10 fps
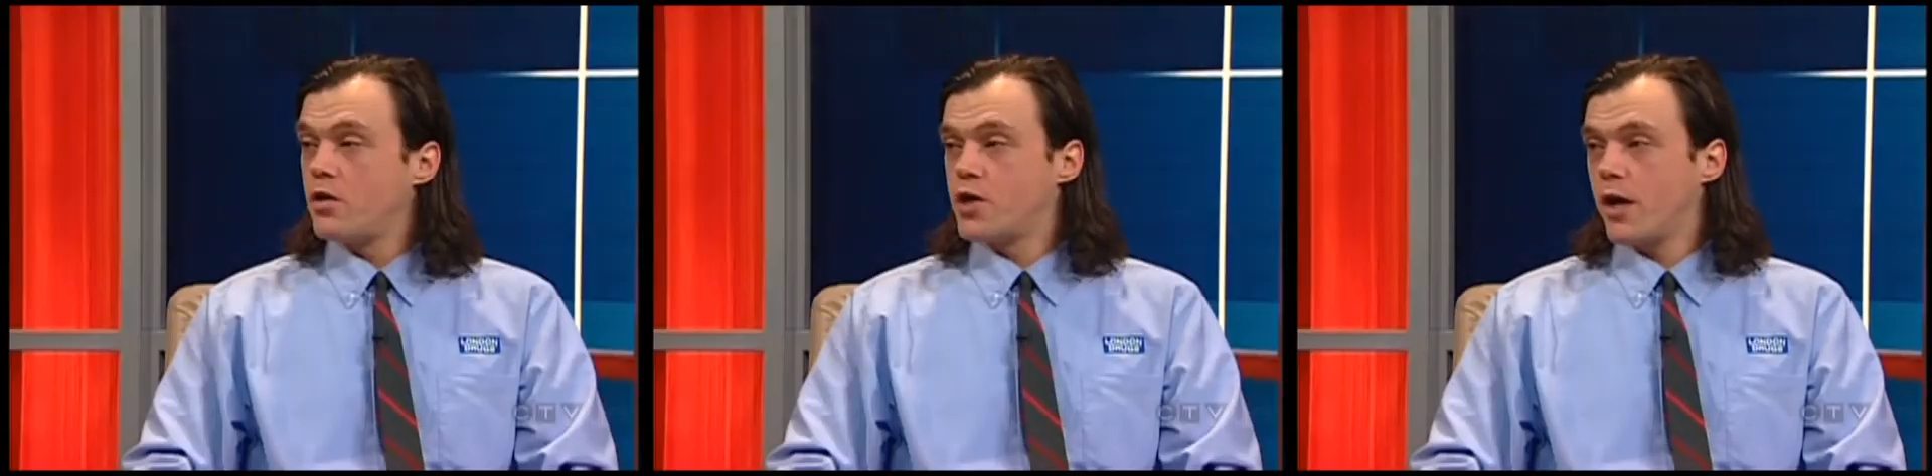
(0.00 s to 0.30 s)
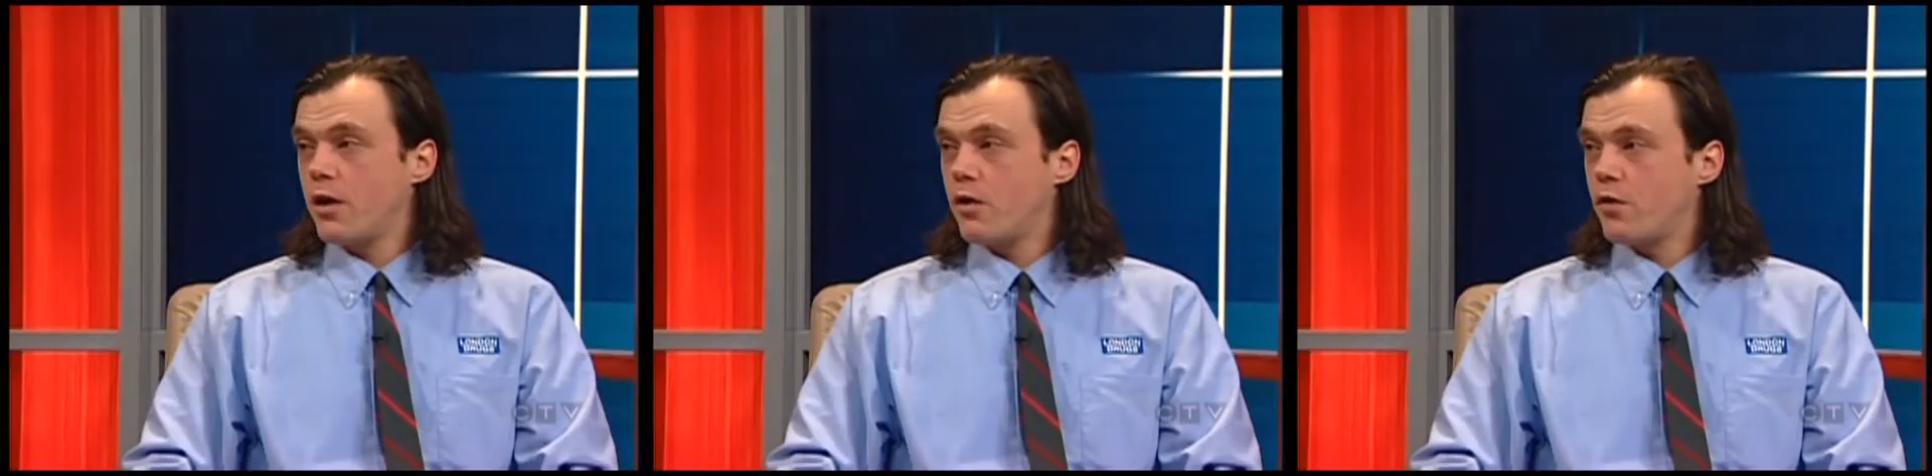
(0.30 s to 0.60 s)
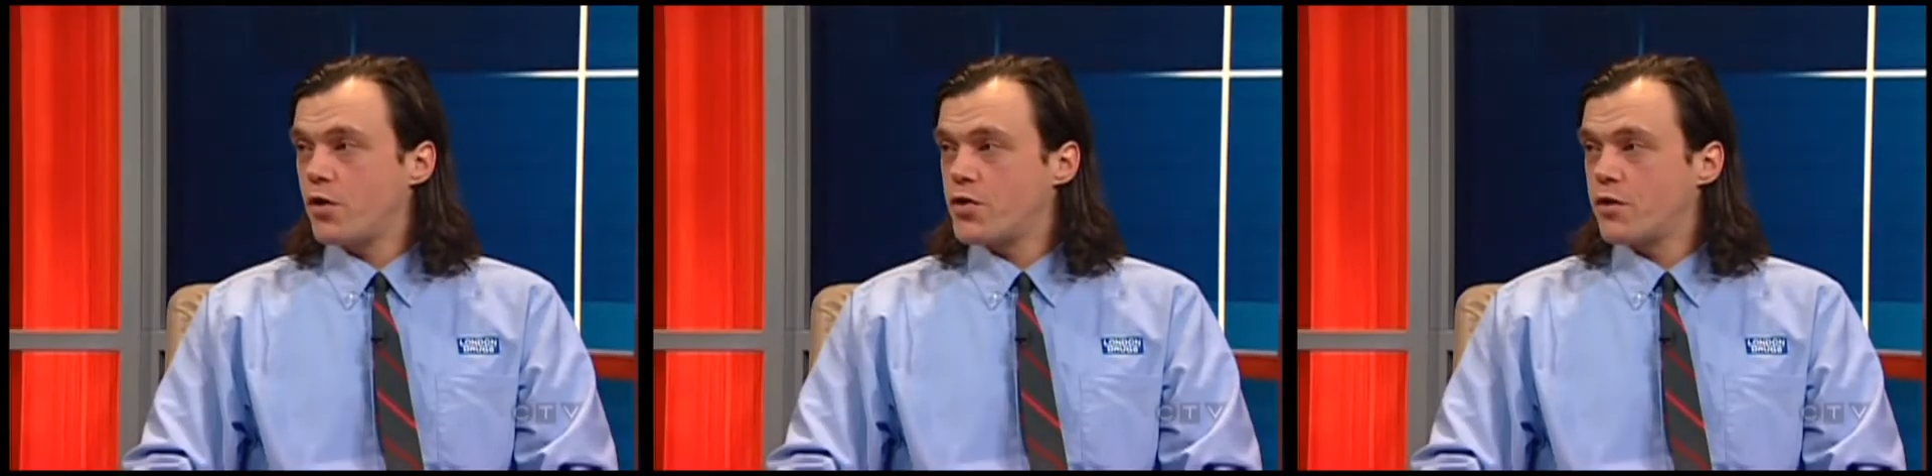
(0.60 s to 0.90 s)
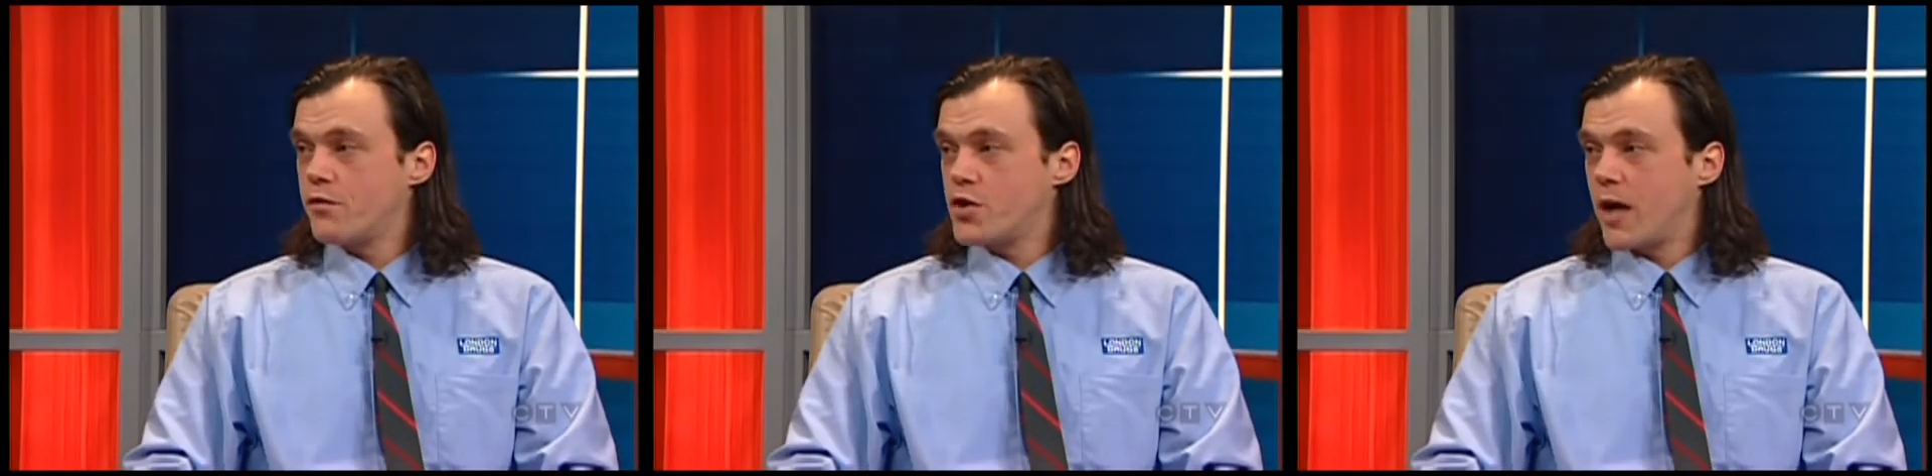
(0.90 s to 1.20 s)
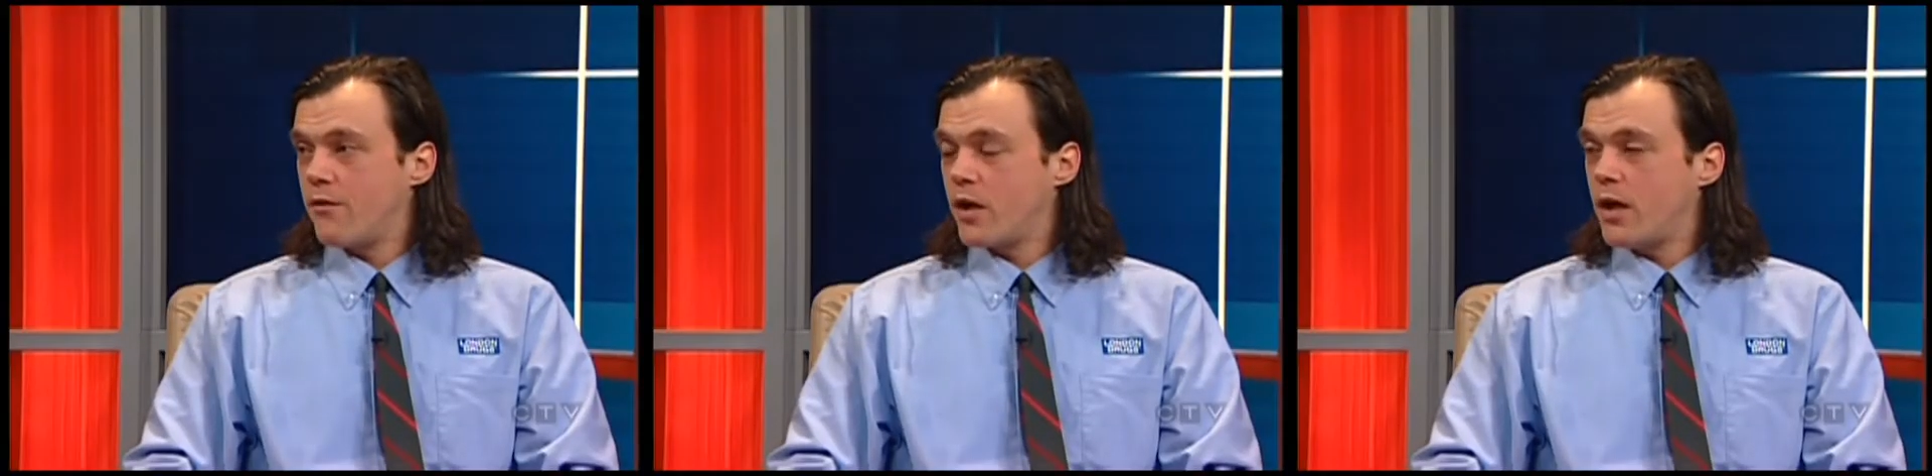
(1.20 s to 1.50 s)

can check your version of Java